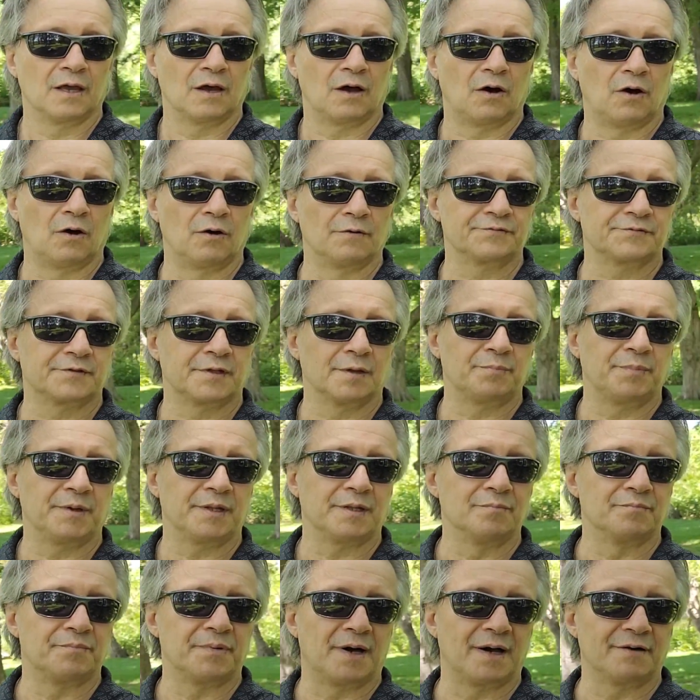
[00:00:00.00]
off the
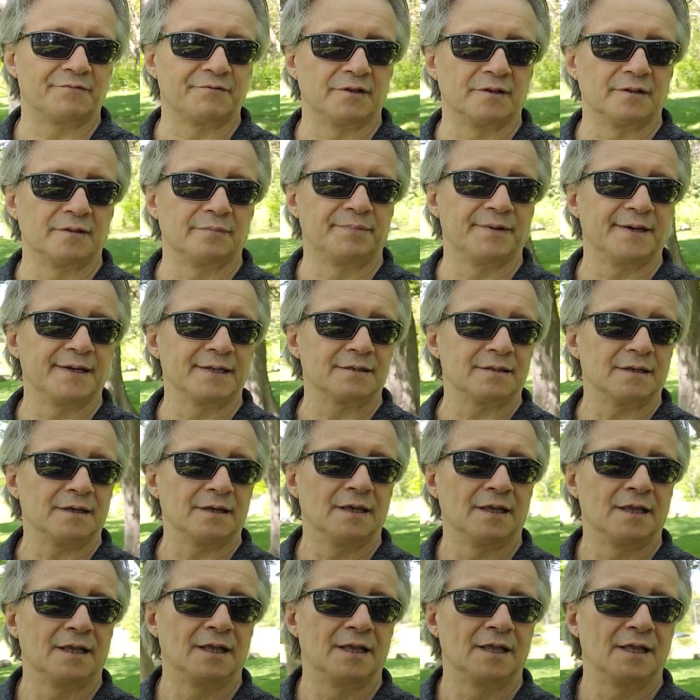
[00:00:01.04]
beaten path a little bit.
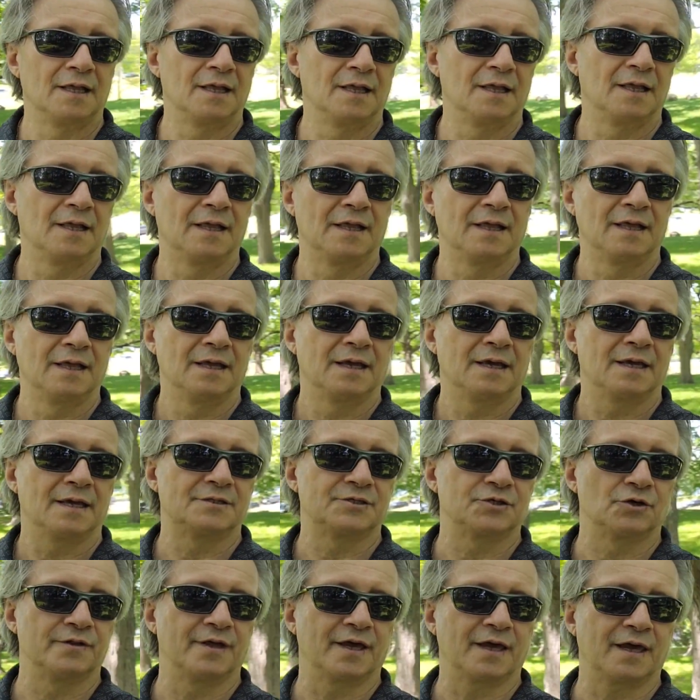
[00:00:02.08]

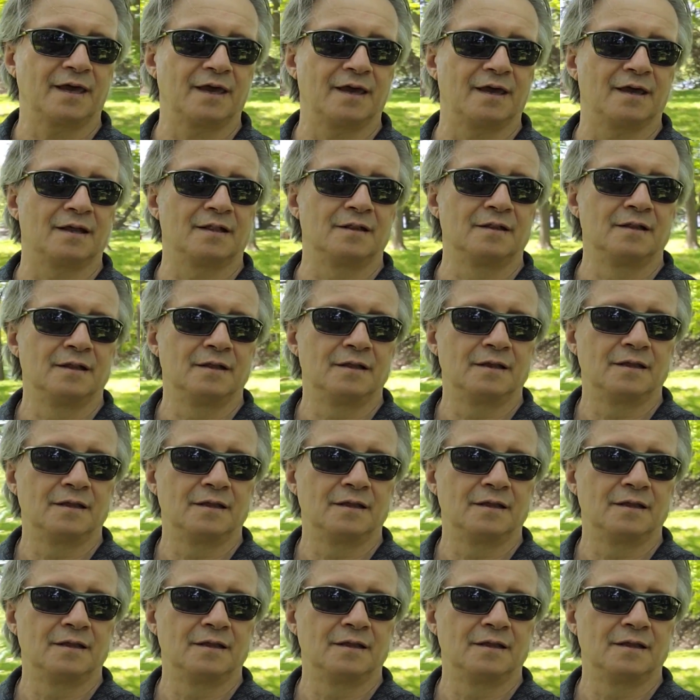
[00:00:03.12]
It's on a hill,